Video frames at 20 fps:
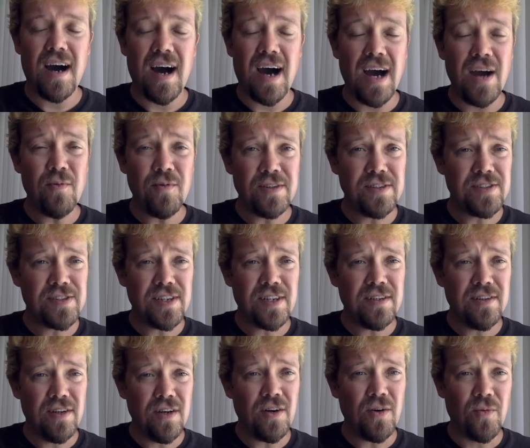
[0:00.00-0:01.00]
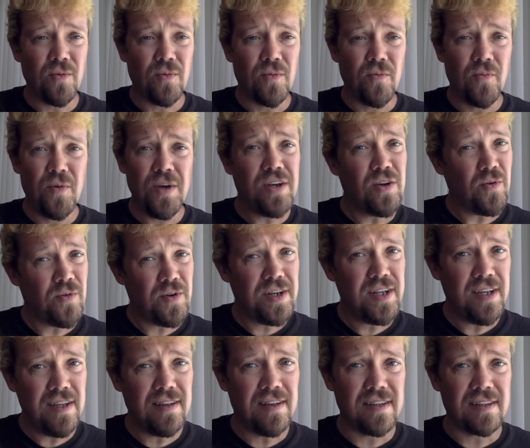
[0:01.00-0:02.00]
I would say no, we don't
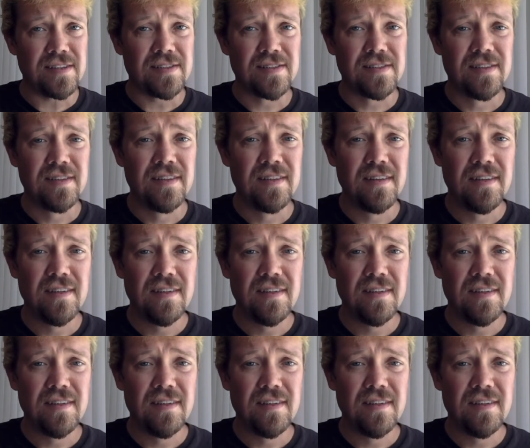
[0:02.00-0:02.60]
need this.